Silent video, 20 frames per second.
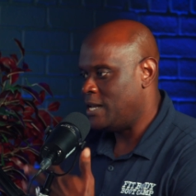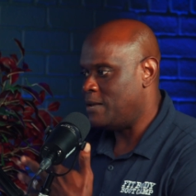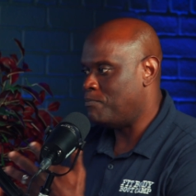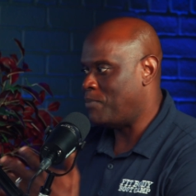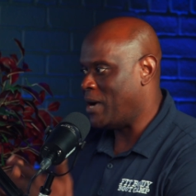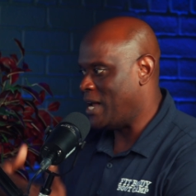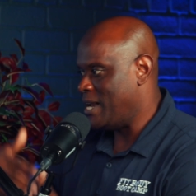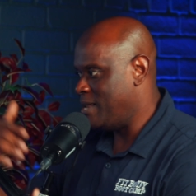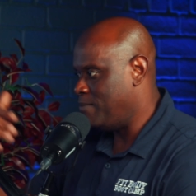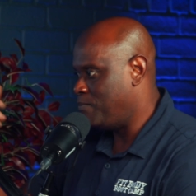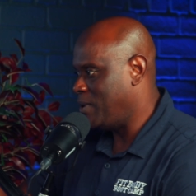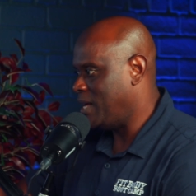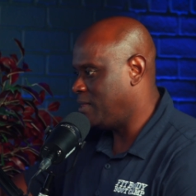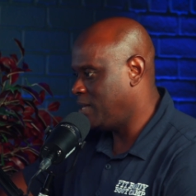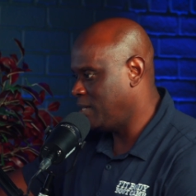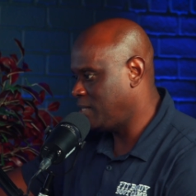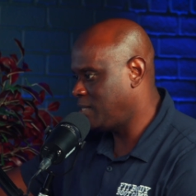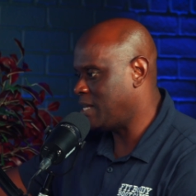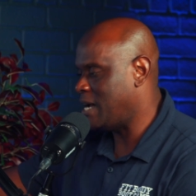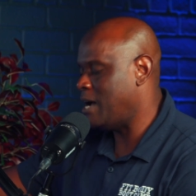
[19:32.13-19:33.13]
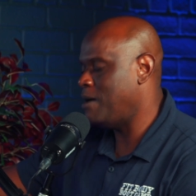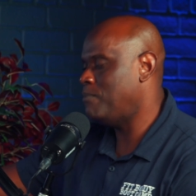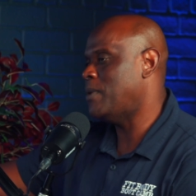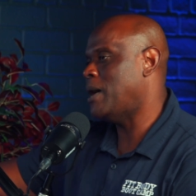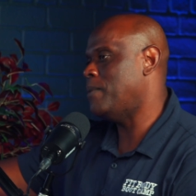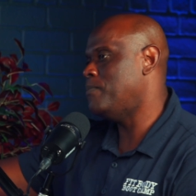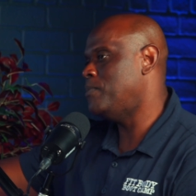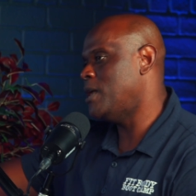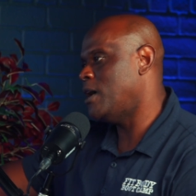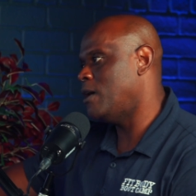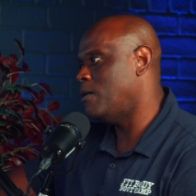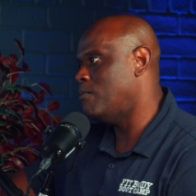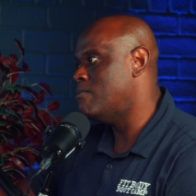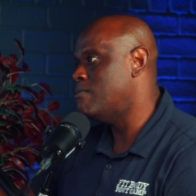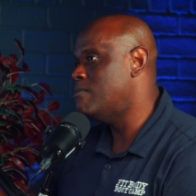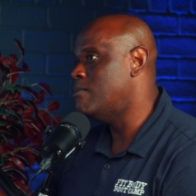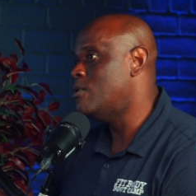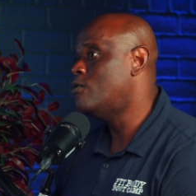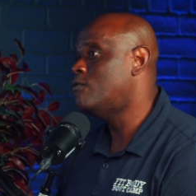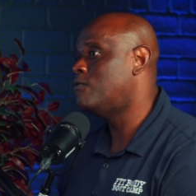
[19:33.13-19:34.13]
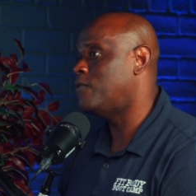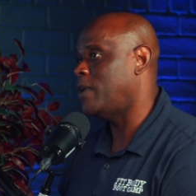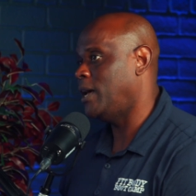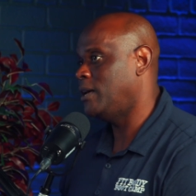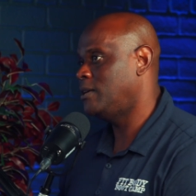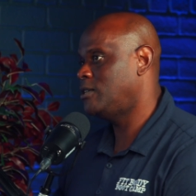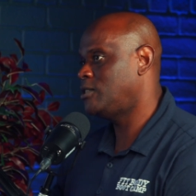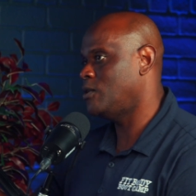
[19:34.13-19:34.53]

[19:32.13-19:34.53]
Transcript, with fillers: By, by this time, I'm now moving.